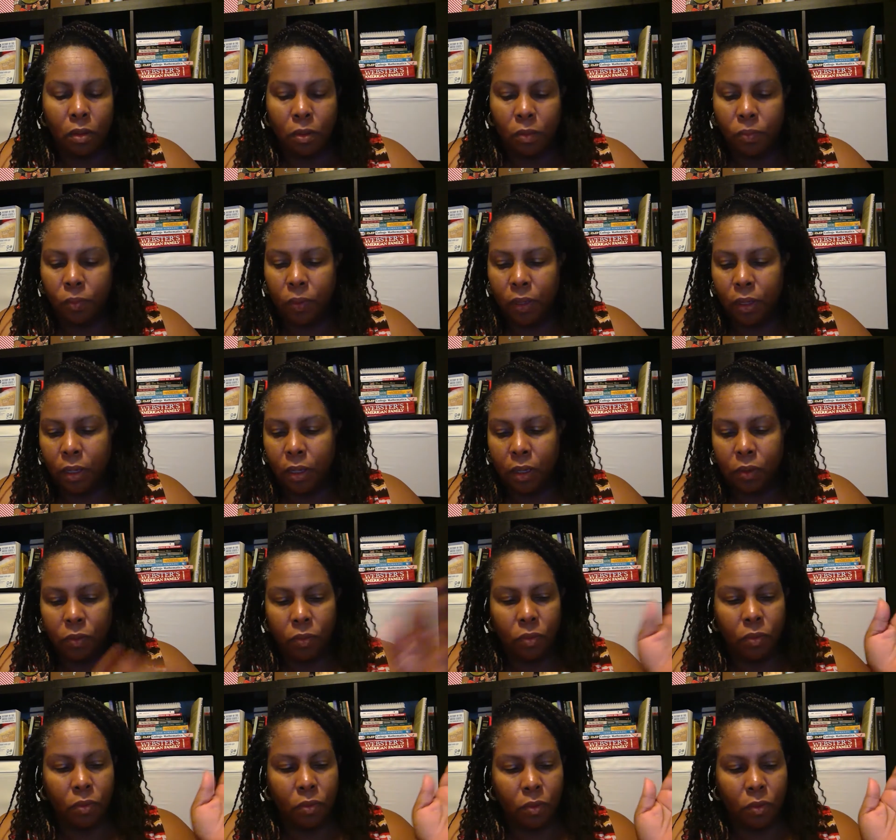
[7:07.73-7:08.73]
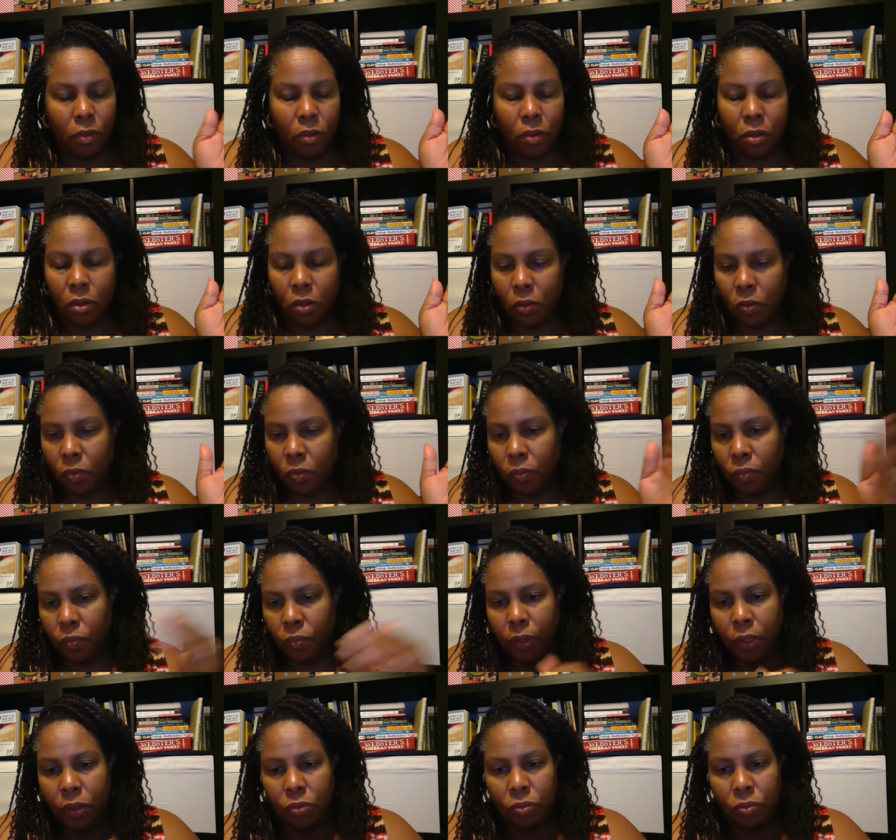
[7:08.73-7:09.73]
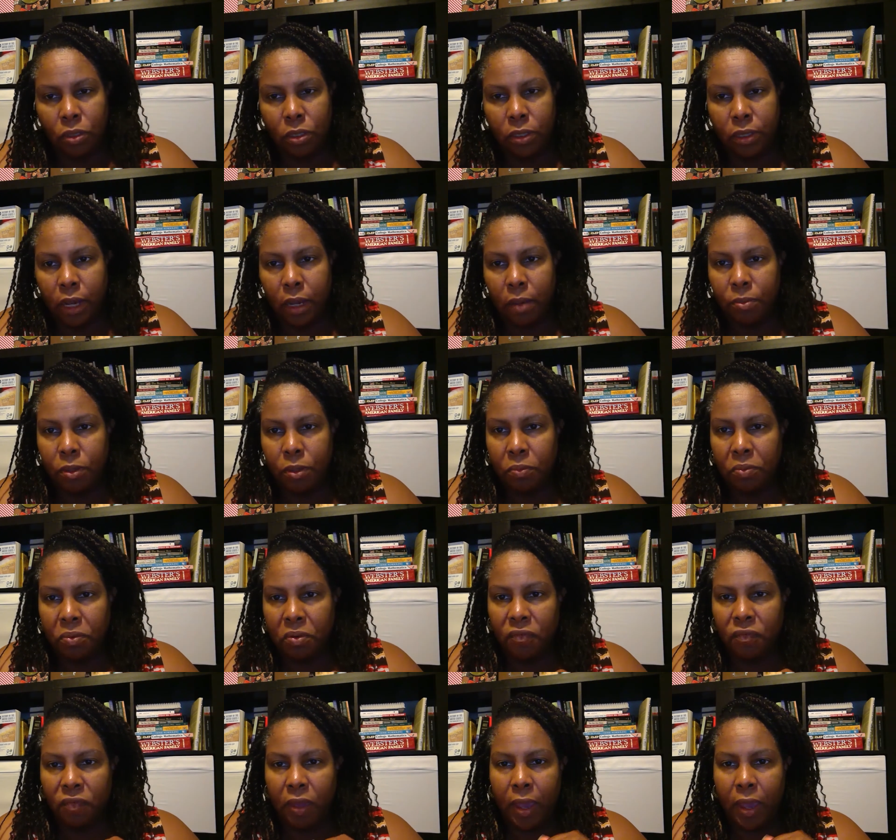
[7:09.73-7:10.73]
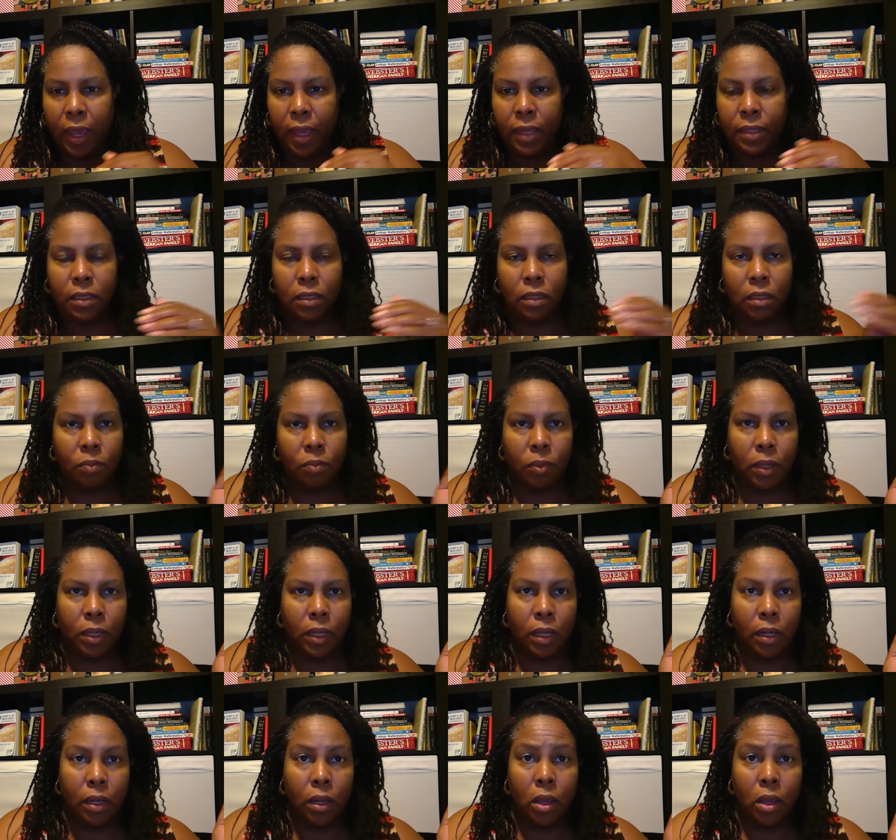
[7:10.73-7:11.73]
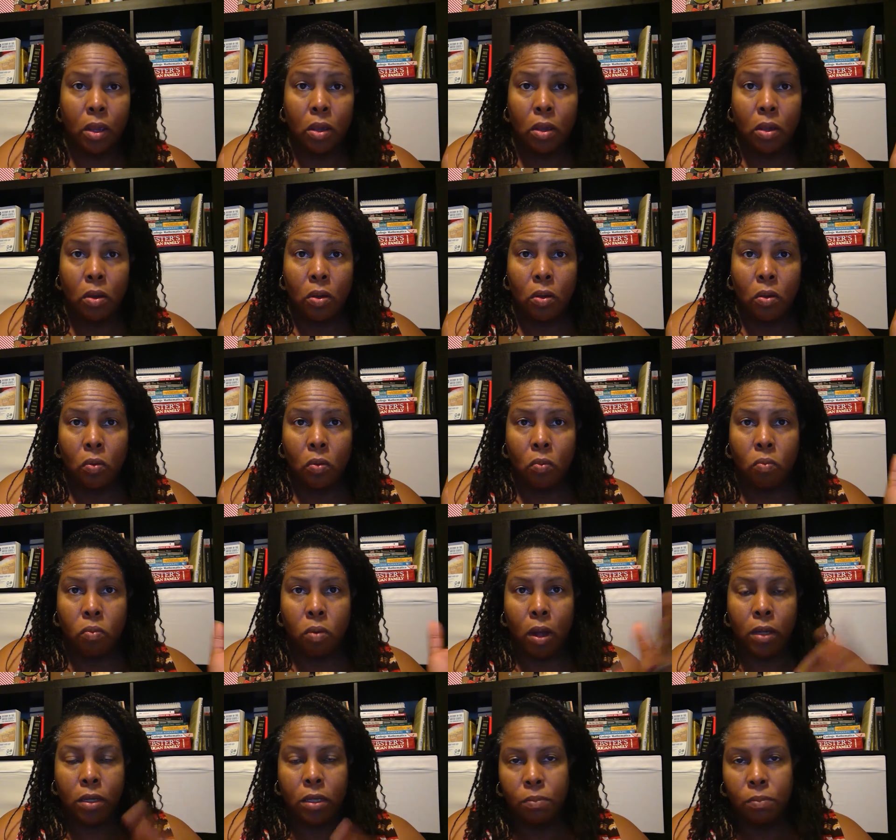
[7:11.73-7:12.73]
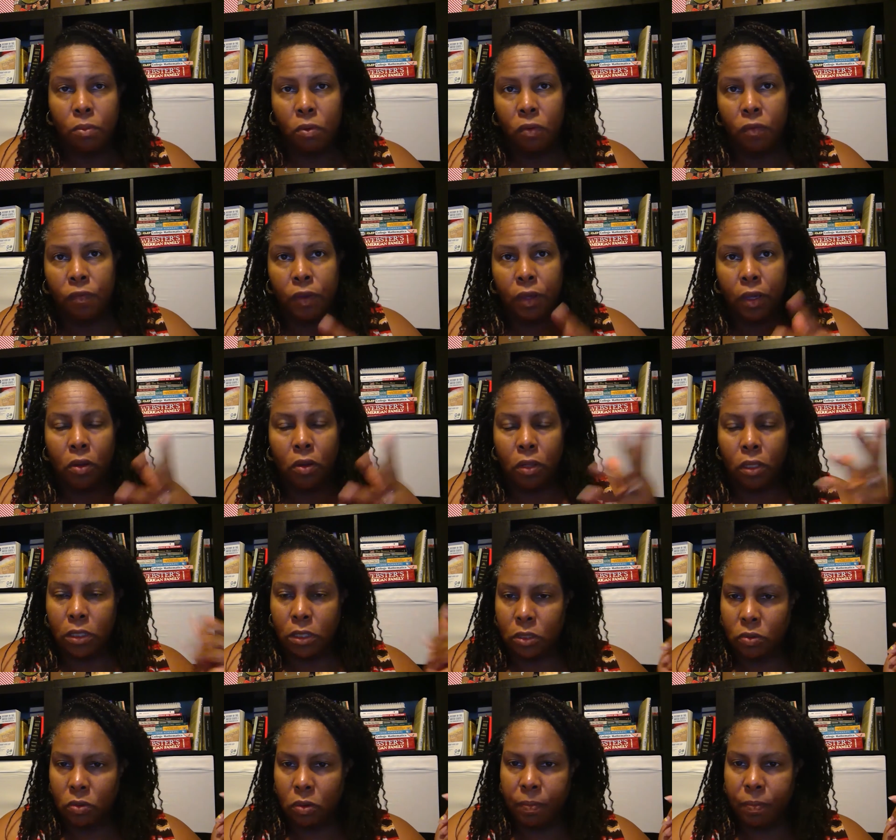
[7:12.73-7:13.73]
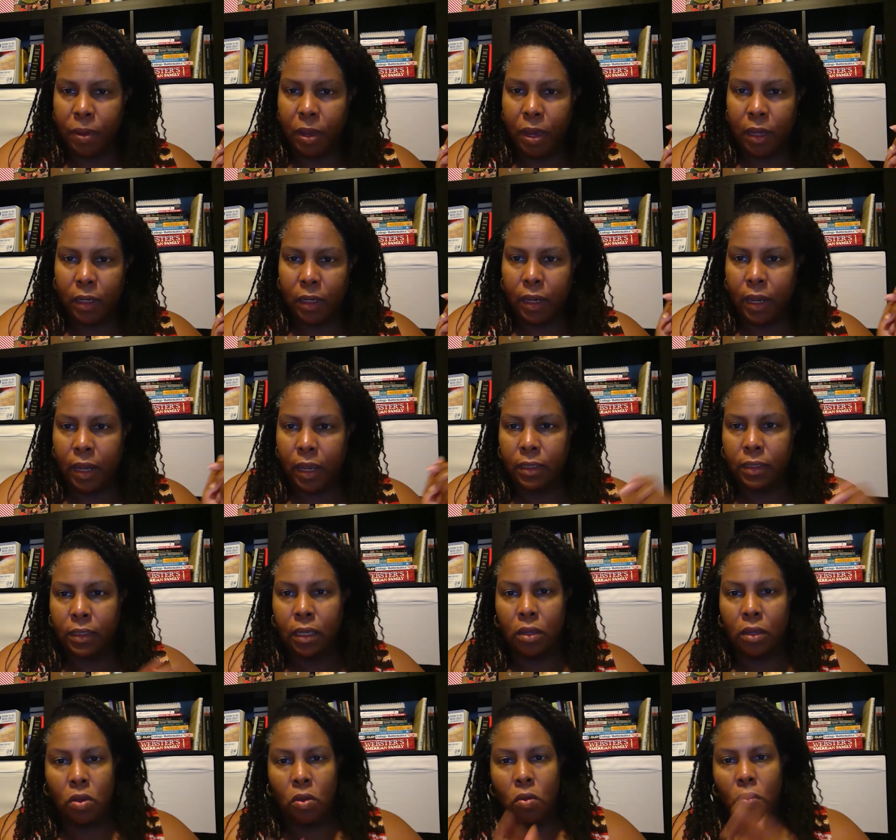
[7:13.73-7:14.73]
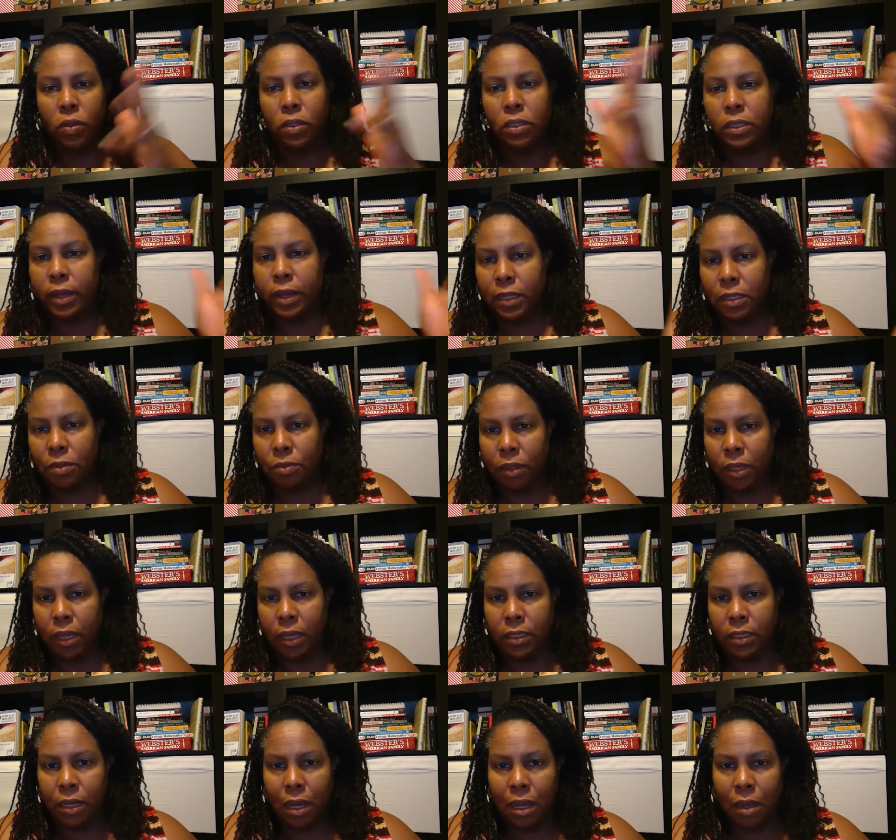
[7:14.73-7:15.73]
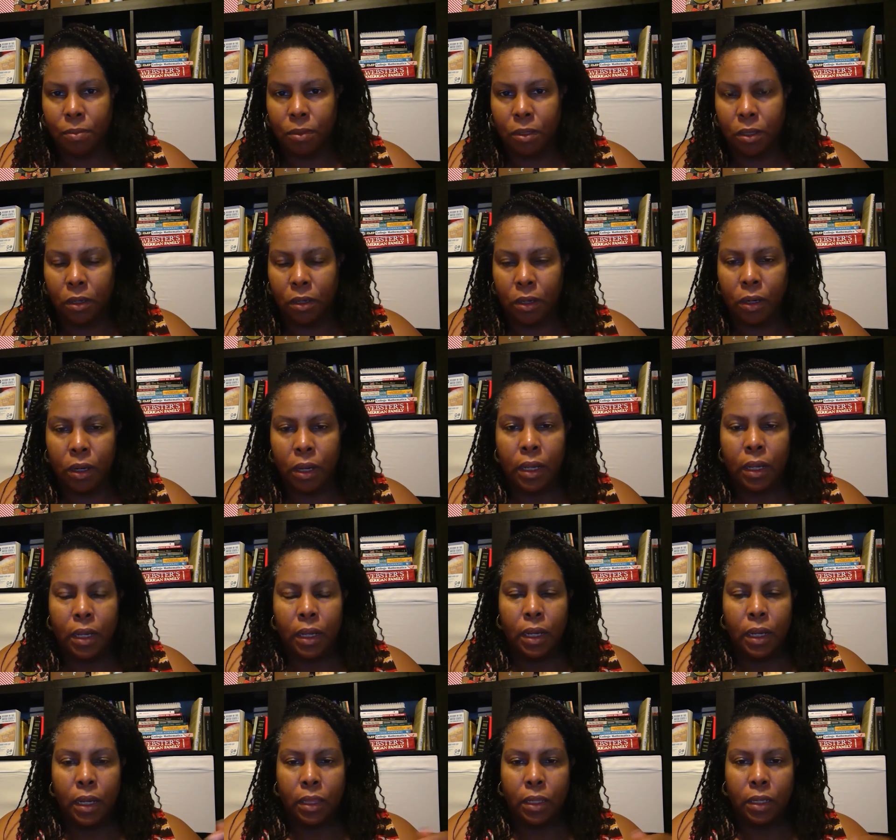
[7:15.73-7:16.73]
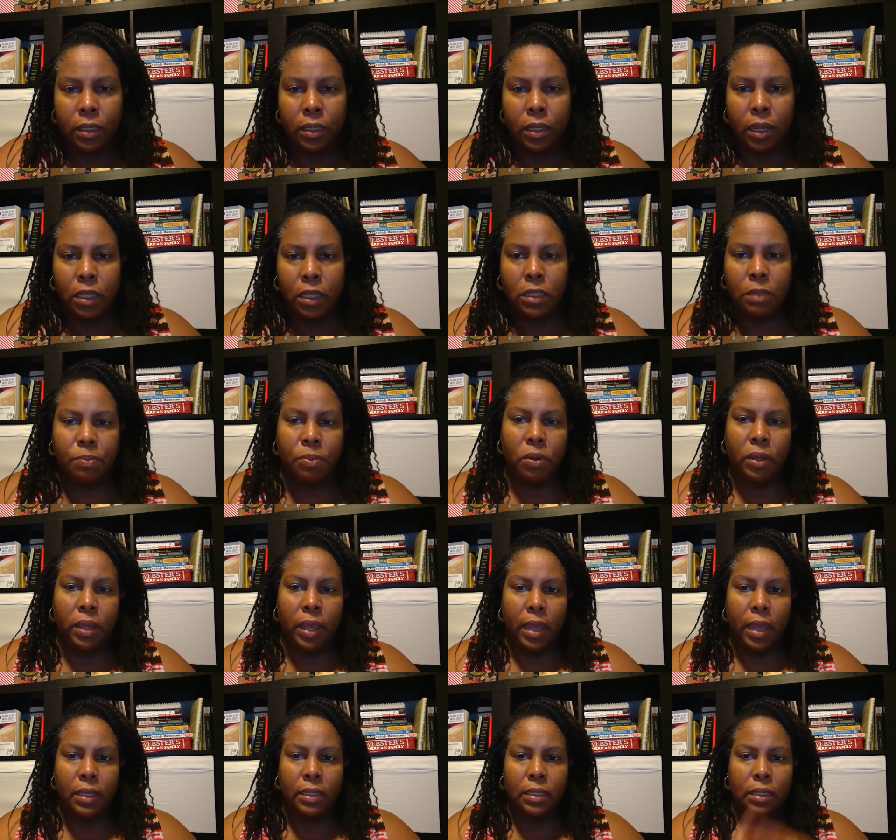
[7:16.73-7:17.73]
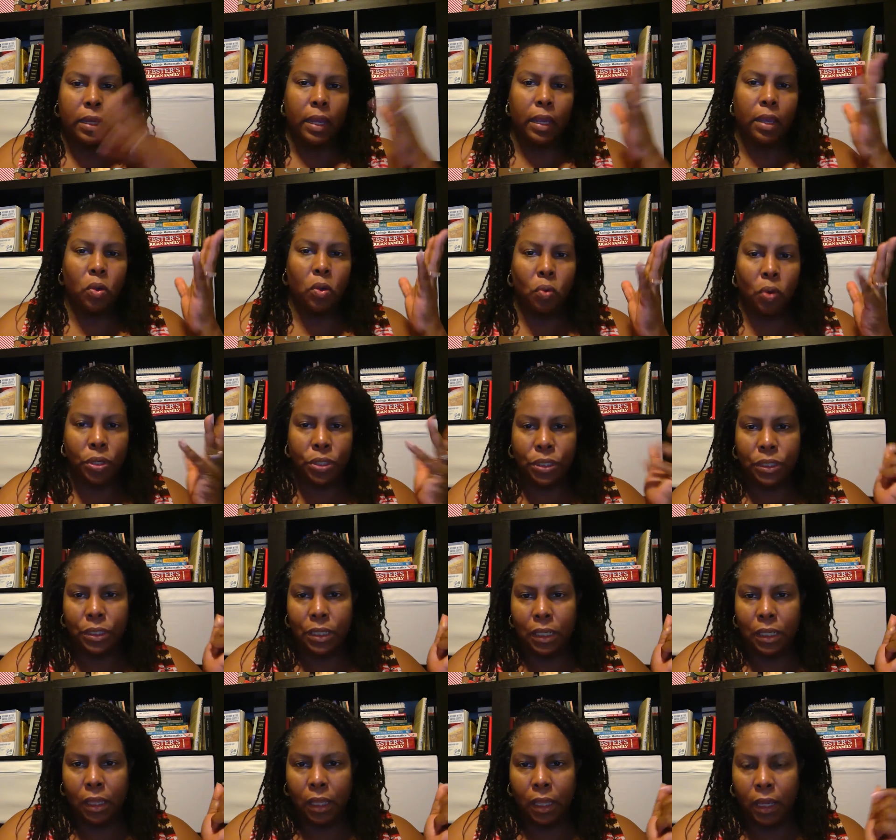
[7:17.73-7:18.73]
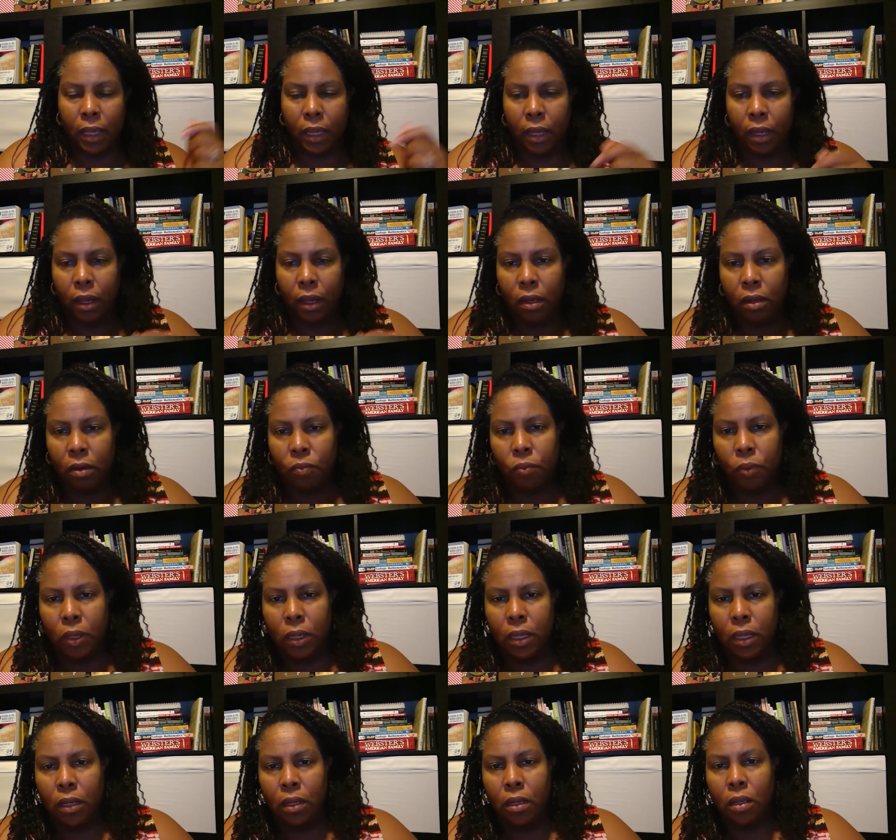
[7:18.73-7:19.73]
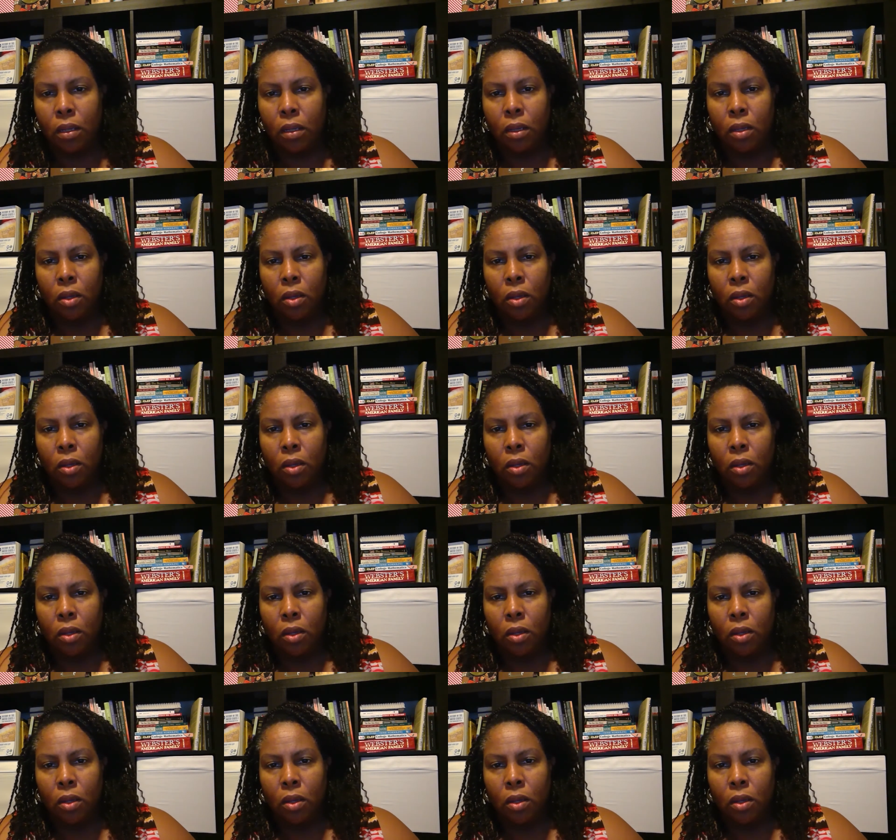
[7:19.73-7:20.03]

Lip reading: We can, read through the chapter real fast, and then we can watch a movie or listen to a podcast that coincides with that chapter. And the textbook has like questions at the end, and we can